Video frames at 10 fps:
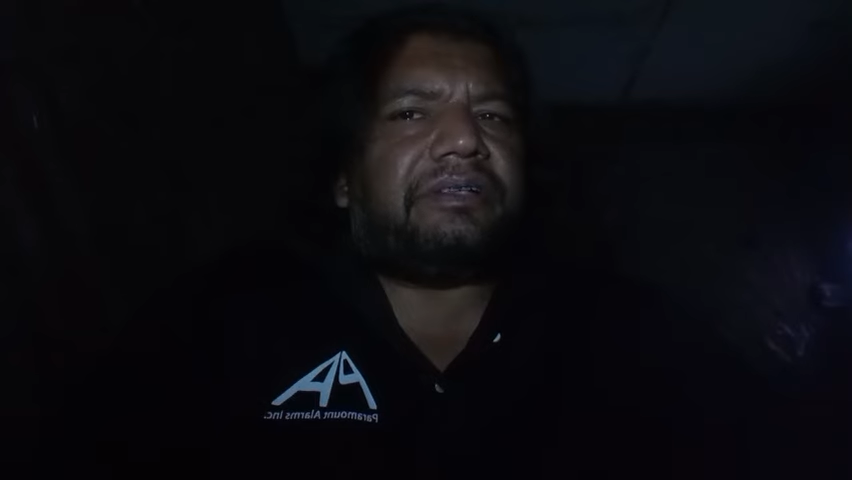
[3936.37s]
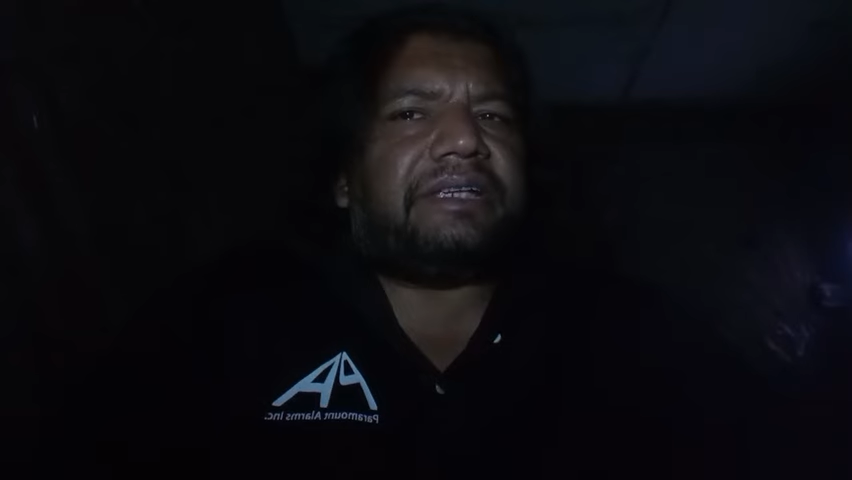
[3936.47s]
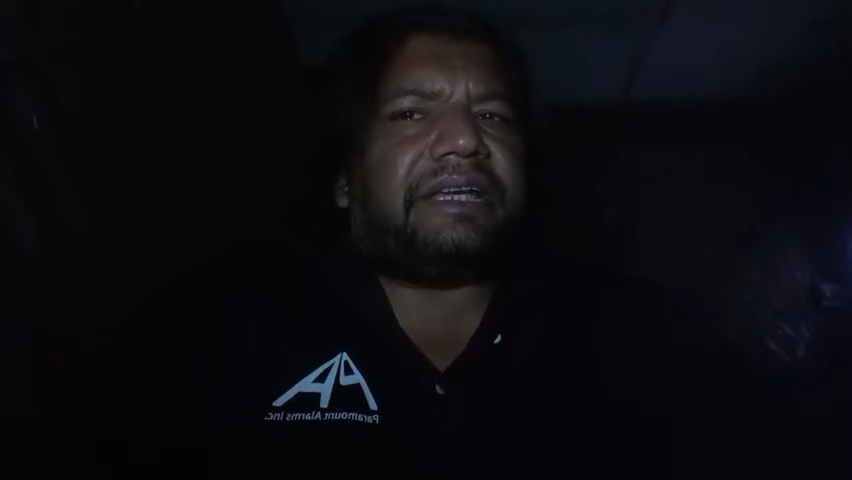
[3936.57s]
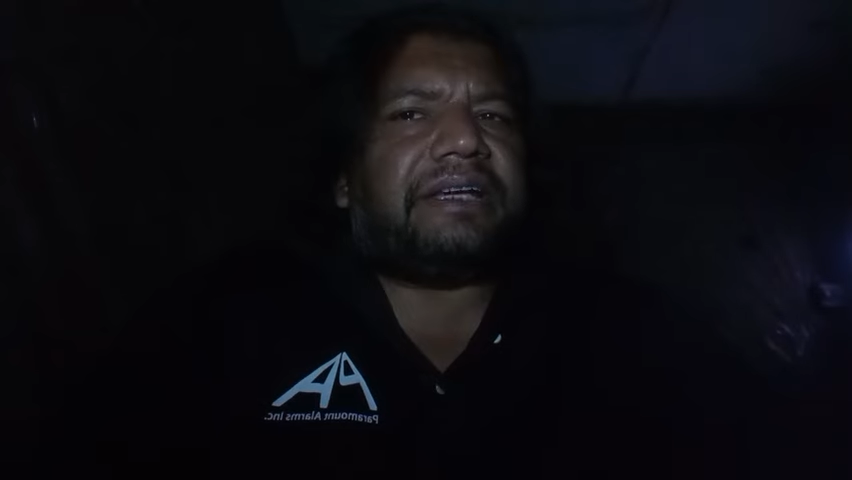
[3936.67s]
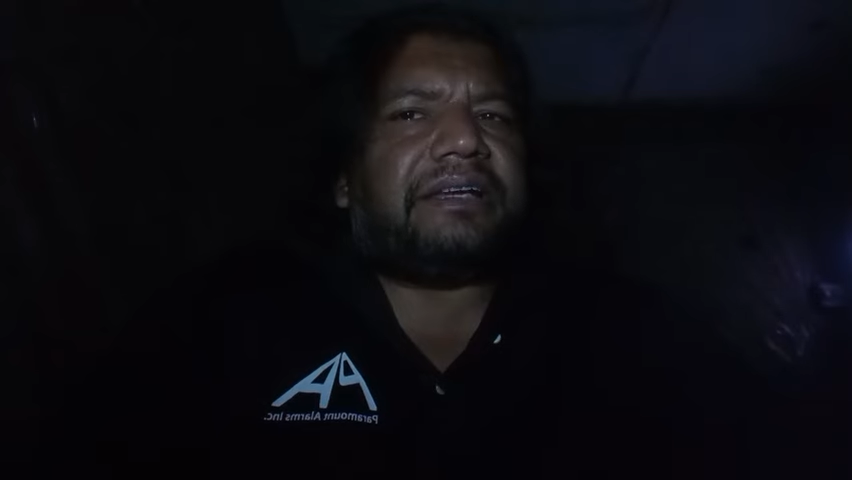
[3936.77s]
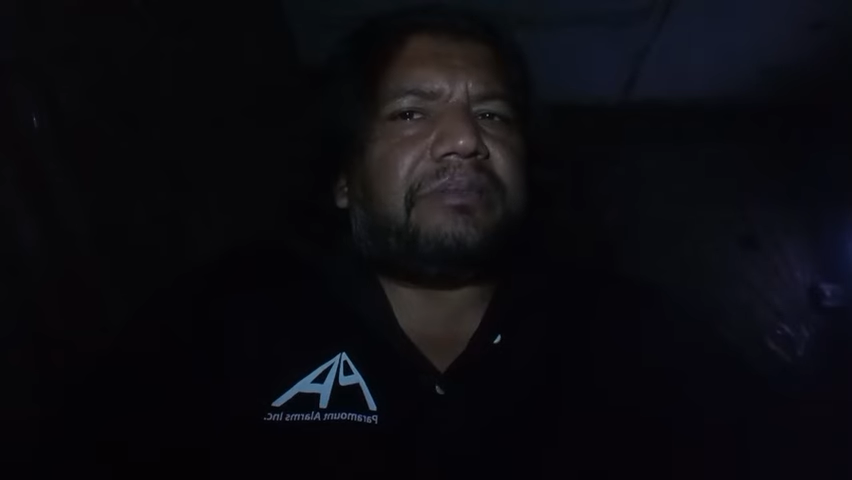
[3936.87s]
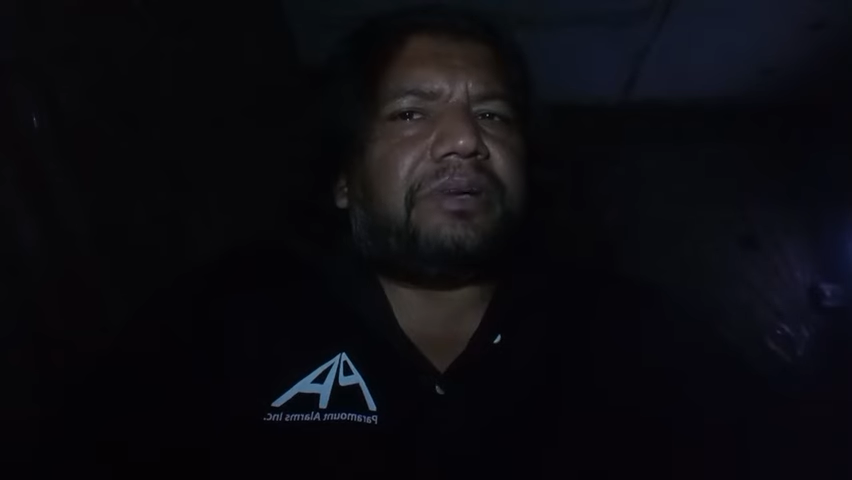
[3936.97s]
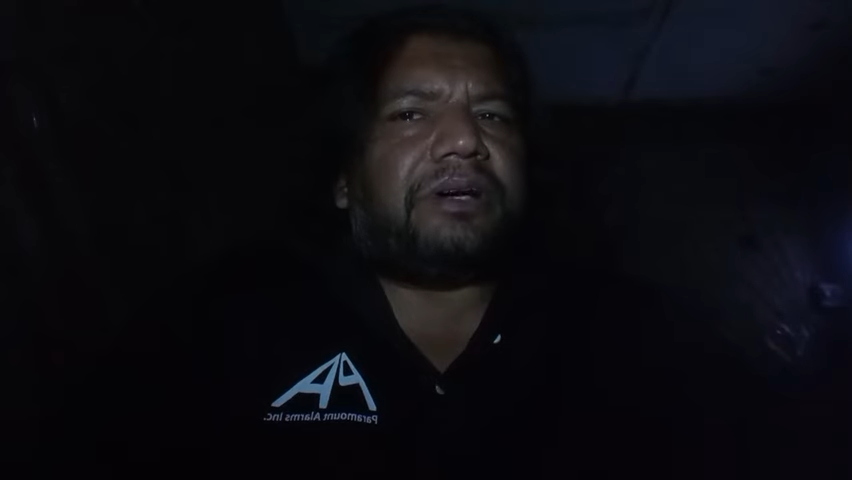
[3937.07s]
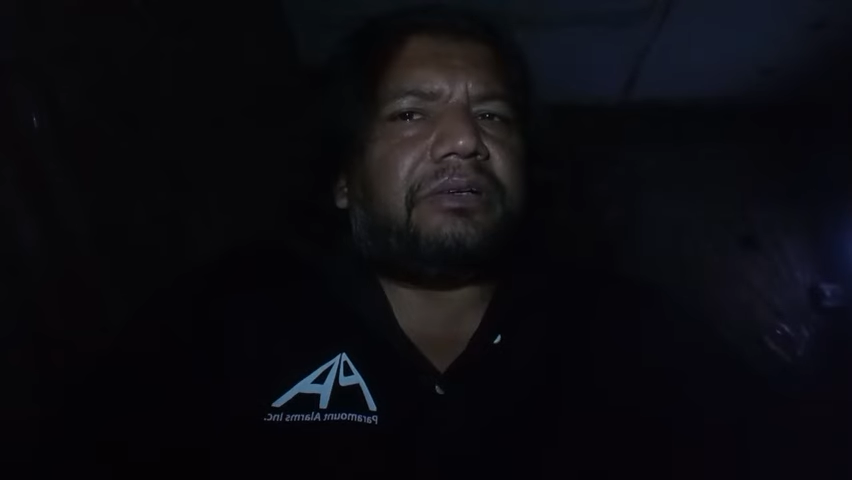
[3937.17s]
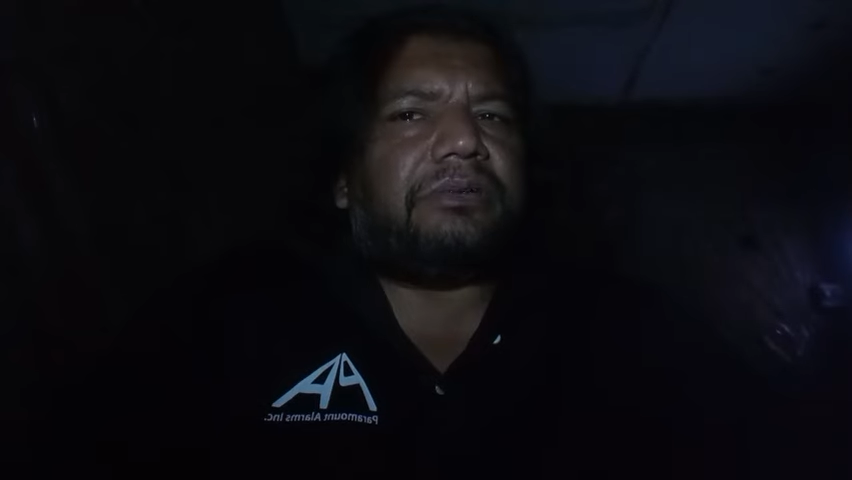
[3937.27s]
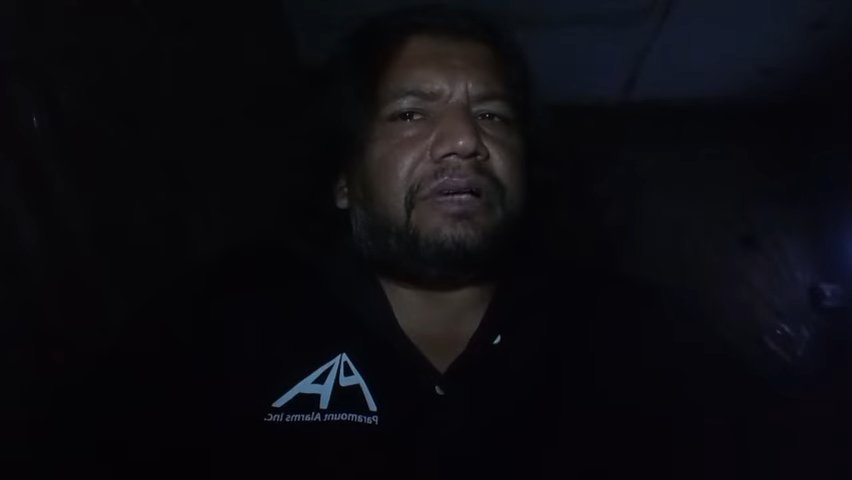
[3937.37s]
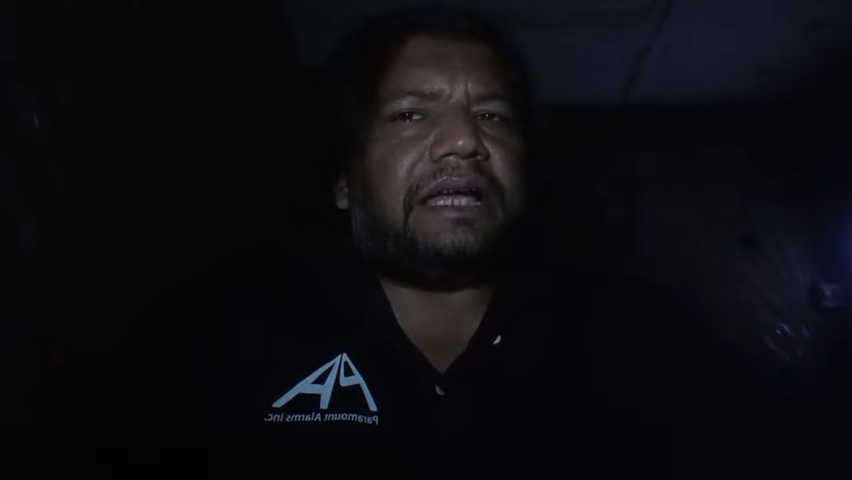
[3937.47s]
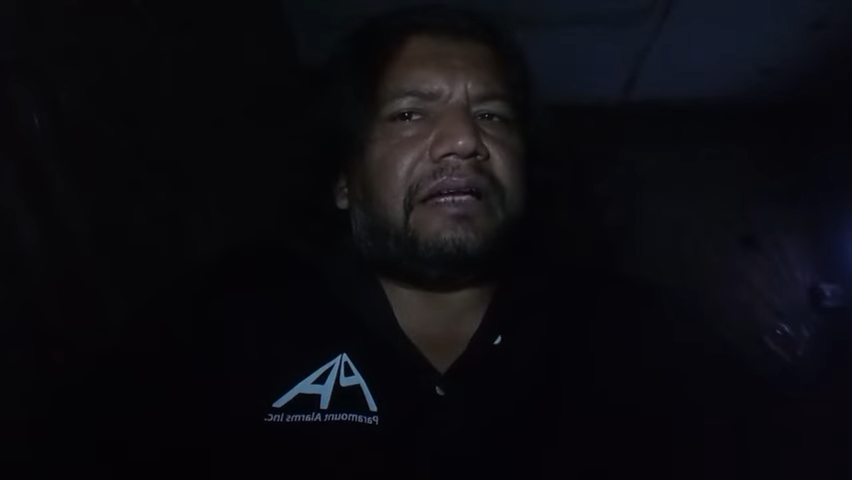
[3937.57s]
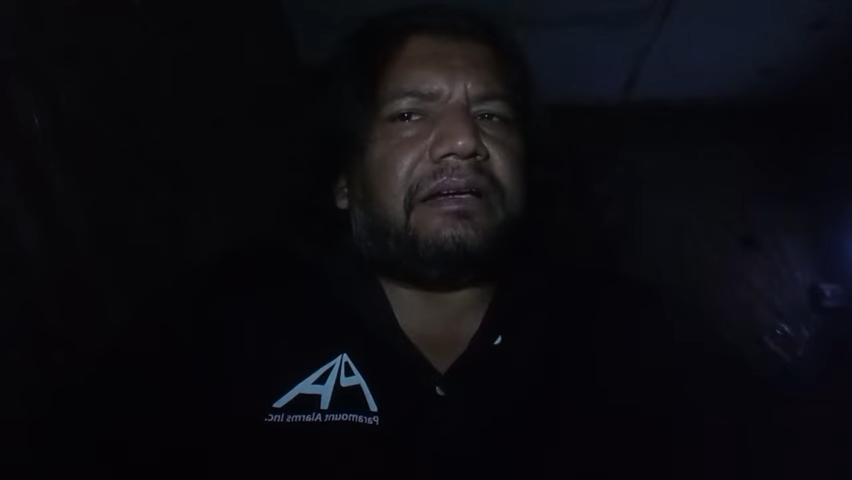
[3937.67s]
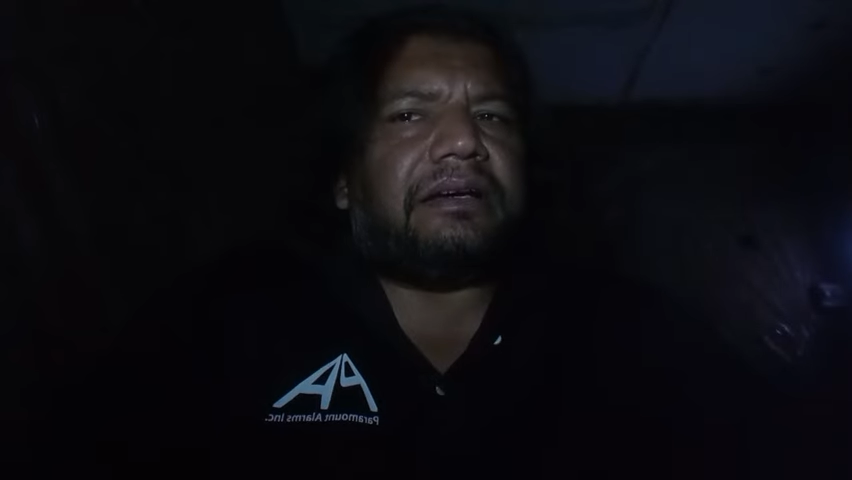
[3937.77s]
Krieg, Marlowe
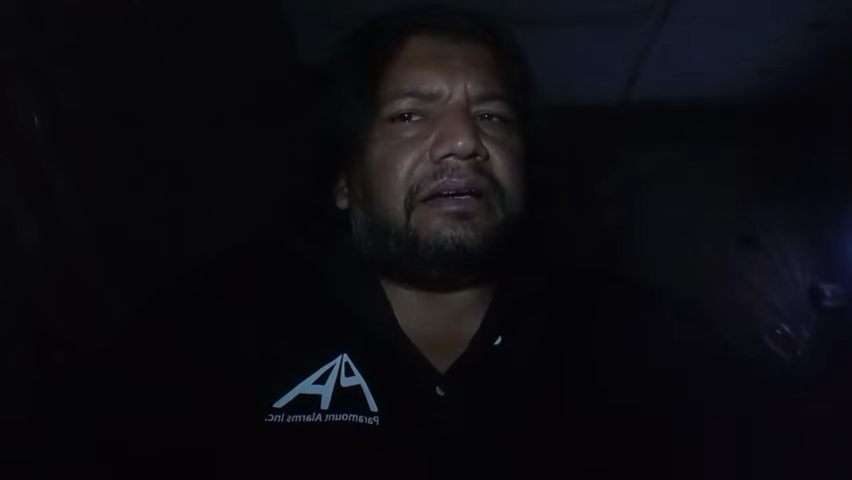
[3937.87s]
and